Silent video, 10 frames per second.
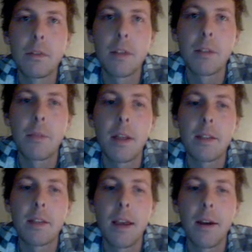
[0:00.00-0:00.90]
6
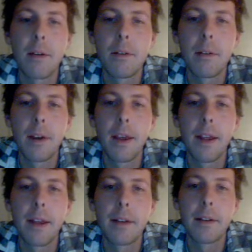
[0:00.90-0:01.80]
months now,
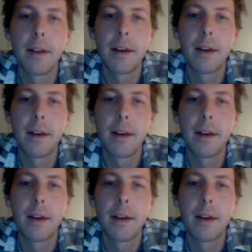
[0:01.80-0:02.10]
and